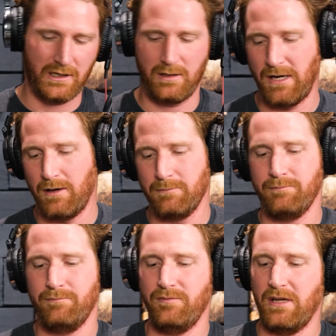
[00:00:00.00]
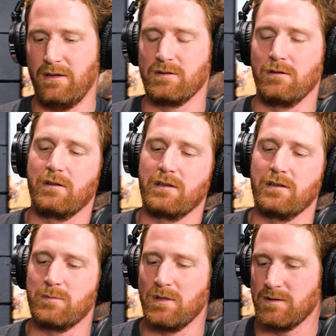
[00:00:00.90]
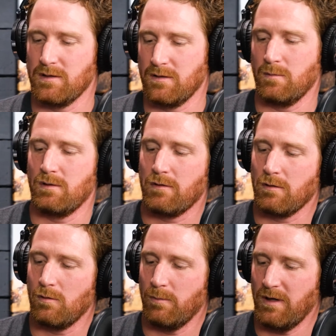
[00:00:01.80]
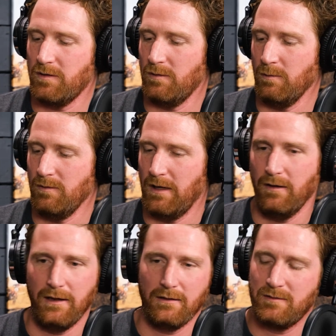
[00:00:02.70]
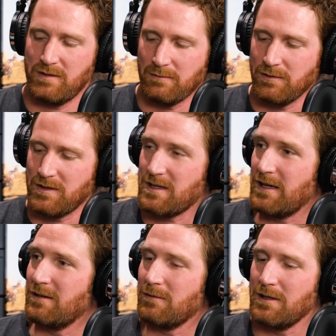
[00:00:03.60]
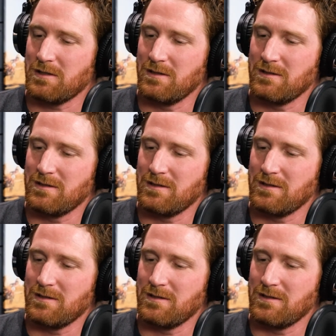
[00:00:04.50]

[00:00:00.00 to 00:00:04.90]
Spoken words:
get a mount that doesn't look like this, because this is one of our old mounts, and we've had like several design iterations.